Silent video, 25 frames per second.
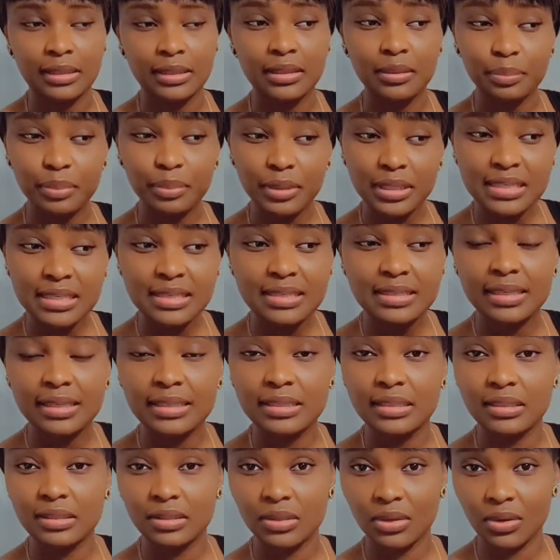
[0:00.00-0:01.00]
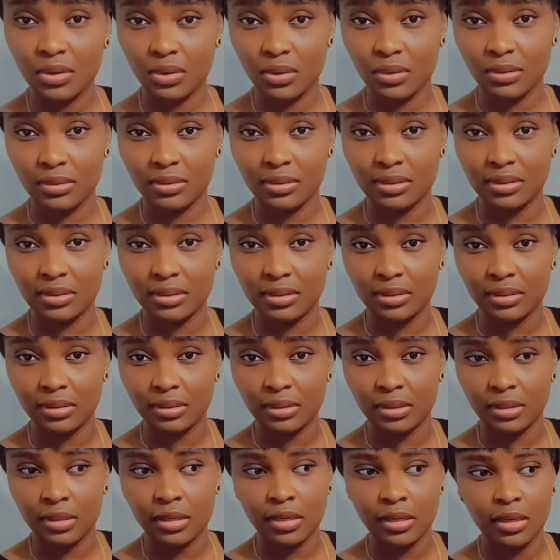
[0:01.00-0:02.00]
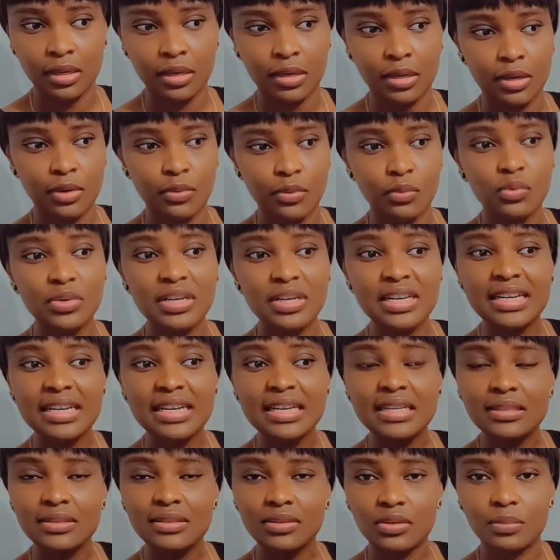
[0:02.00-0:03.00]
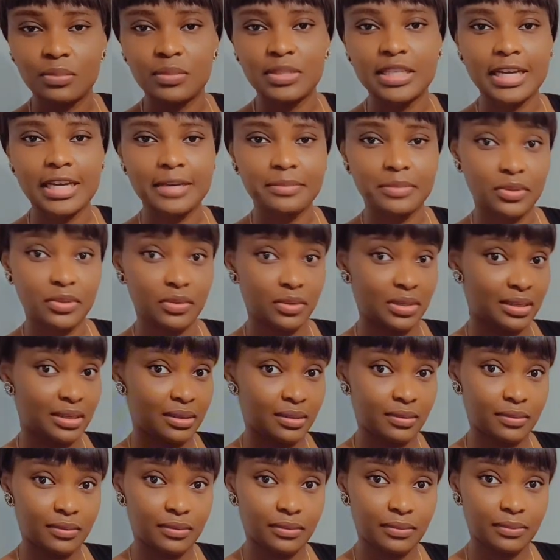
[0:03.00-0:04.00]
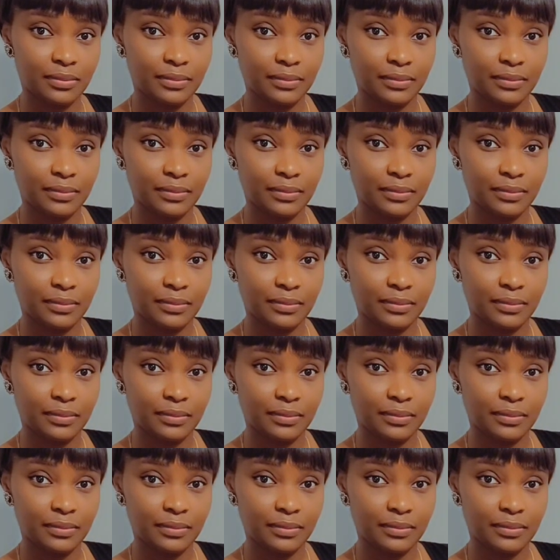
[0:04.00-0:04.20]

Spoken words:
The person that is hurt would need some time to heal.